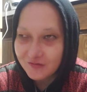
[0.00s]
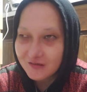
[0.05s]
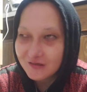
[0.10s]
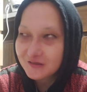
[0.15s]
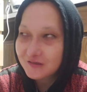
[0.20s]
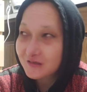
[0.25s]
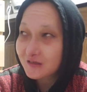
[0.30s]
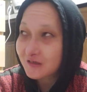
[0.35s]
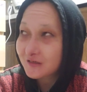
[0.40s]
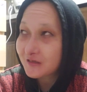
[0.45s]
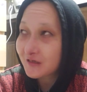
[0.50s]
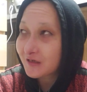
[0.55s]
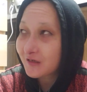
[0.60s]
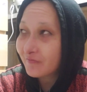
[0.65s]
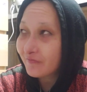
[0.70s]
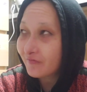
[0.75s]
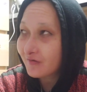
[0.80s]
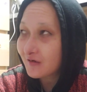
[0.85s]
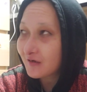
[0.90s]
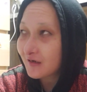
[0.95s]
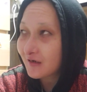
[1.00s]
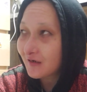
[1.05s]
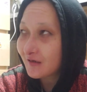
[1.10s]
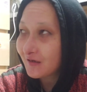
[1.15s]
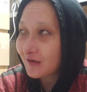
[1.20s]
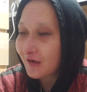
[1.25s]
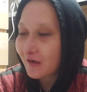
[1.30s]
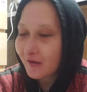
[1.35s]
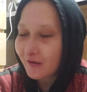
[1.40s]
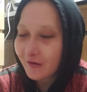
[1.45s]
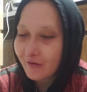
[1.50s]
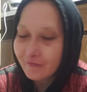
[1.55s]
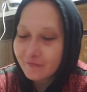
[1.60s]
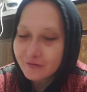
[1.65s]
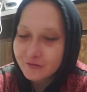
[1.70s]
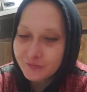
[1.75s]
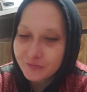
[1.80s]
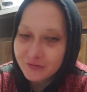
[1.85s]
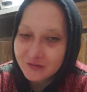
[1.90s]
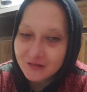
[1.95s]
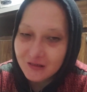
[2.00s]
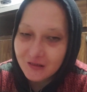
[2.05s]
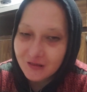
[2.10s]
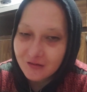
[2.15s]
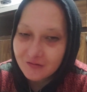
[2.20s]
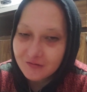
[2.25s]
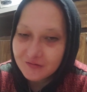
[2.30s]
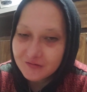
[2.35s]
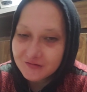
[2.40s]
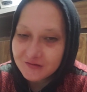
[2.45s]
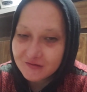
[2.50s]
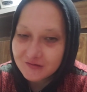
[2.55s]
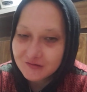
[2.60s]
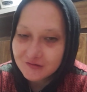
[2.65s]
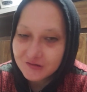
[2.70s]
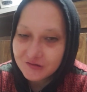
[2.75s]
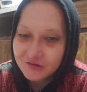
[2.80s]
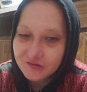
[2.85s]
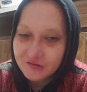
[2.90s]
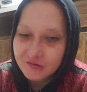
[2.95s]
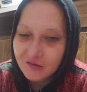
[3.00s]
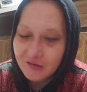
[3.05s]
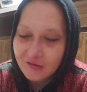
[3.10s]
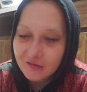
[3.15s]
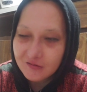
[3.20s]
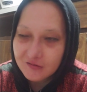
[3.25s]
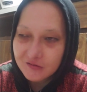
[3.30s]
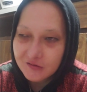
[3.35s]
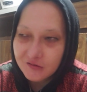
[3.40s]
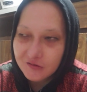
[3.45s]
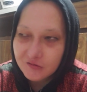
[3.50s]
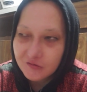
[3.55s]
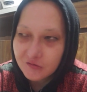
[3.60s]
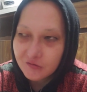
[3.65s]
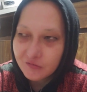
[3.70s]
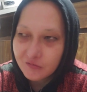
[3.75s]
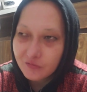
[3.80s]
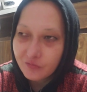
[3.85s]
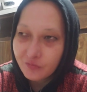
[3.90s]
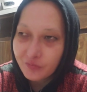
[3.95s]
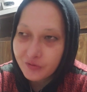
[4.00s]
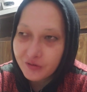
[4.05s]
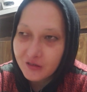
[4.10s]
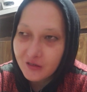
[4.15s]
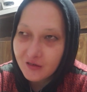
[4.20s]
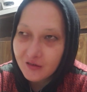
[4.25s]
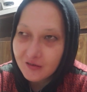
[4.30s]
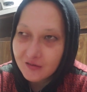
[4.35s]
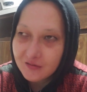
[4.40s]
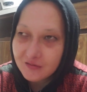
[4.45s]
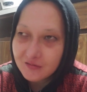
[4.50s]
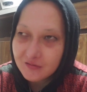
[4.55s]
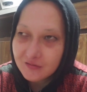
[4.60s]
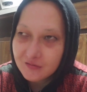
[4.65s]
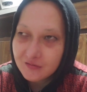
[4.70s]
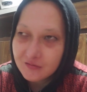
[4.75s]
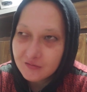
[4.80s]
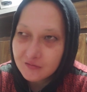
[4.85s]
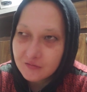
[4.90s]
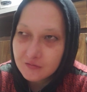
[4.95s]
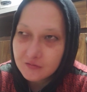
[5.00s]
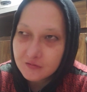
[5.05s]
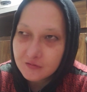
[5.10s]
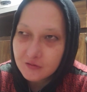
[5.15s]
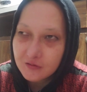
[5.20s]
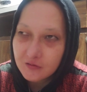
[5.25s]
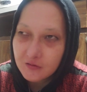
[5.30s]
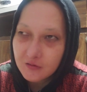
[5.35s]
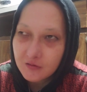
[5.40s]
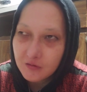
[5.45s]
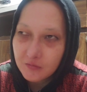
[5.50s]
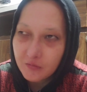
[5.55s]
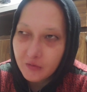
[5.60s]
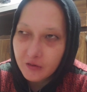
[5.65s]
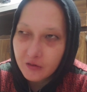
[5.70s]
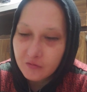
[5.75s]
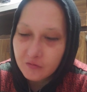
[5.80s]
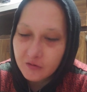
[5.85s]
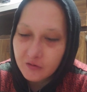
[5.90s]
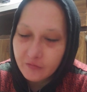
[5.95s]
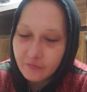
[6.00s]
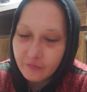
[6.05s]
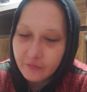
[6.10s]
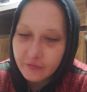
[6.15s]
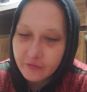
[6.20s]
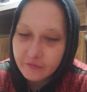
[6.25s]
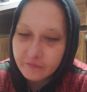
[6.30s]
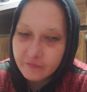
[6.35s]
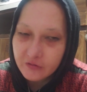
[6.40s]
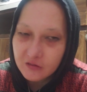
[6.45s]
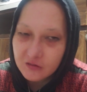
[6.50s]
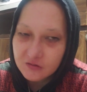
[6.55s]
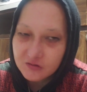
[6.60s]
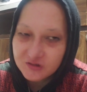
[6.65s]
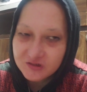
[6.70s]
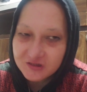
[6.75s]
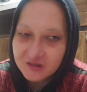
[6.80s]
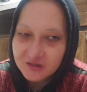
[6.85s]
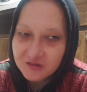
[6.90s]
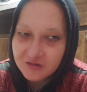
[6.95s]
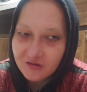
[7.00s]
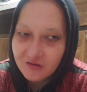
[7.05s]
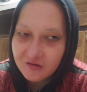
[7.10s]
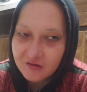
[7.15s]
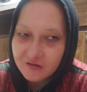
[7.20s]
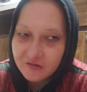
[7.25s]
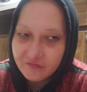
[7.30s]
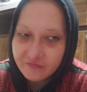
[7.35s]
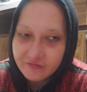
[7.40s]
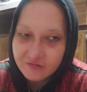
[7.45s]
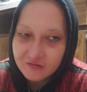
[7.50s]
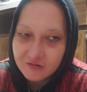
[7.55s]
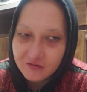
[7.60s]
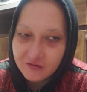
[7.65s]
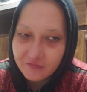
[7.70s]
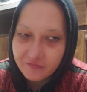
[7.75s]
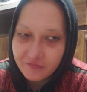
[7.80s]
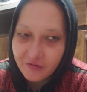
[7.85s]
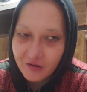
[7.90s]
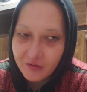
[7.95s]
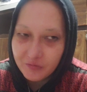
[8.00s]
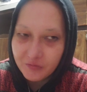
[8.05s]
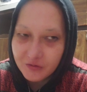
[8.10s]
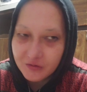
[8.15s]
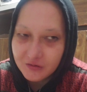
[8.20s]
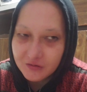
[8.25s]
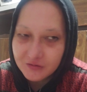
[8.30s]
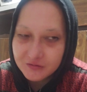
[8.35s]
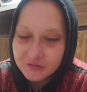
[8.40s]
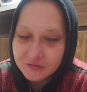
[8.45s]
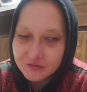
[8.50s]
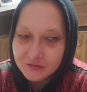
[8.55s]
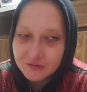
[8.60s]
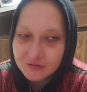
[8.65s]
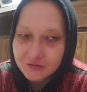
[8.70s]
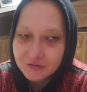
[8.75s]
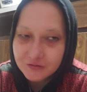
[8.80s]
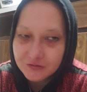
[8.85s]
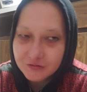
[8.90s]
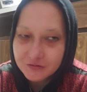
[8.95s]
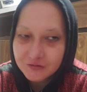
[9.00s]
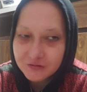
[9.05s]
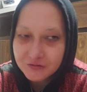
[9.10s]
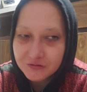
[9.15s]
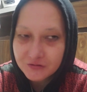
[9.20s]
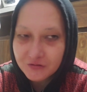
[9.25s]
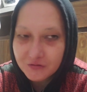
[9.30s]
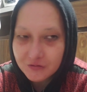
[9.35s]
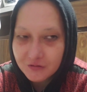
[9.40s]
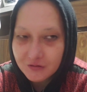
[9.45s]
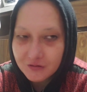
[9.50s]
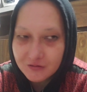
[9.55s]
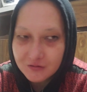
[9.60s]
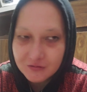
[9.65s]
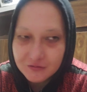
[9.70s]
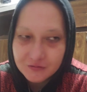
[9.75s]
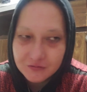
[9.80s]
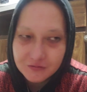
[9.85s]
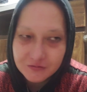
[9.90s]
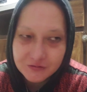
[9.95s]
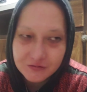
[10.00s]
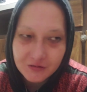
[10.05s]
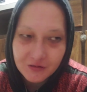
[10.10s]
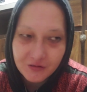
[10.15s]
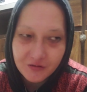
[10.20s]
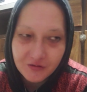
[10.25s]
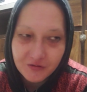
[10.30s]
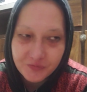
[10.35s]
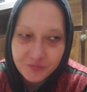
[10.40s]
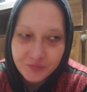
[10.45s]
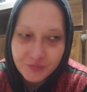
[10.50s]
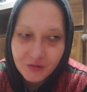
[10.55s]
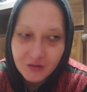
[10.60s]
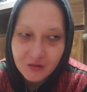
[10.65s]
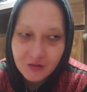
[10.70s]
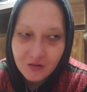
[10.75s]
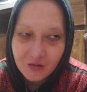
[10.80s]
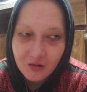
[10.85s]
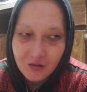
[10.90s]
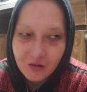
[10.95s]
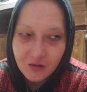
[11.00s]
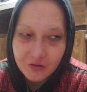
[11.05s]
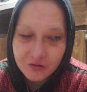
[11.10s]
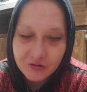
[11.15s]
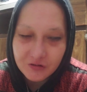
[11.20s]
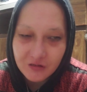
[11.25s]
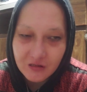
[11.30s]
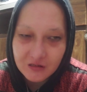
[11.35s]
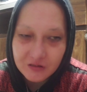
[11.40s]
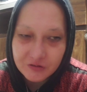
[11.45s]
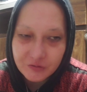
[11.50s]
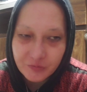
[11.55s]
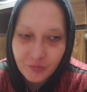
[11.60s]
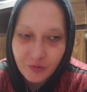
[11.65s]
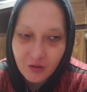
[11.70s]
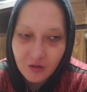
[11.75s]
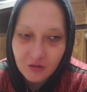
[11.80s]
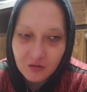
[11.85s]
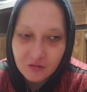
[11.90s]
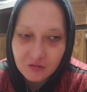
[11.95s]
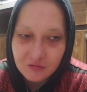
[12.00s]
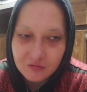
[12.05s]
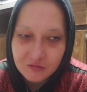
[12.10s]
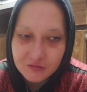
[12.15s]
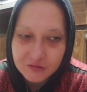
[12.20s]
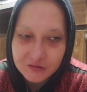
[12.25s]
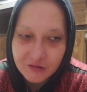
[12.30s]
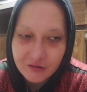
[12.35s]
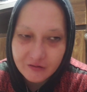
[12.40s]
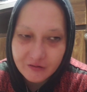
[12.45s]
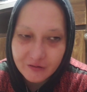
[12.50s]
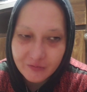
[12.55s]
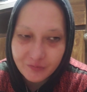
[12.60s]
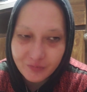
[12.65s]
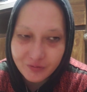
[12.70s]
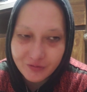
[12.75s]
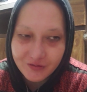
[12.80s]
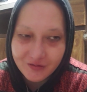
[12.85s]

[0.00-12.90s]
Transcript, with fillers: funny too, because I keep forgetting that I have those potatoes, and usually I like to put that in the microwave with the vegan cheese on it for like five minutes, and it's so good. So I'll do that tomorrow, because I already